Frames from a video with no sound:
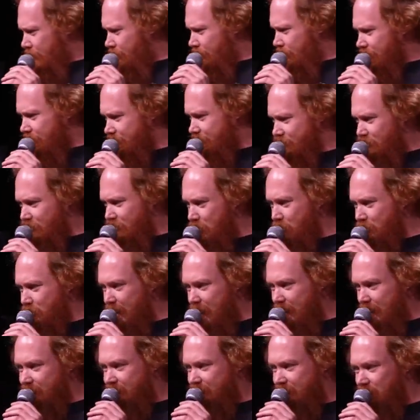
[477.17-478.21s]
it's so
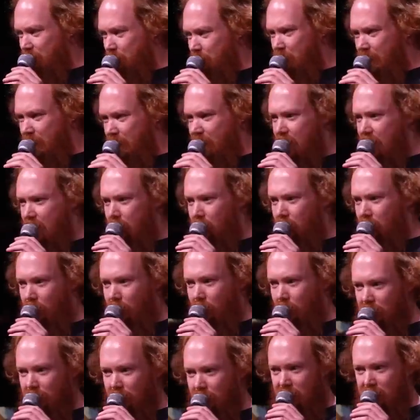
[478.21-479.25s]
nice to be here.
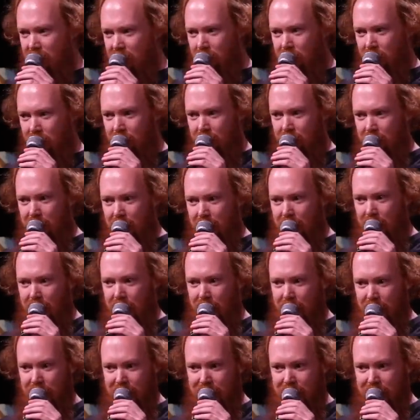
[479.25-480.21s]
Earlier uh,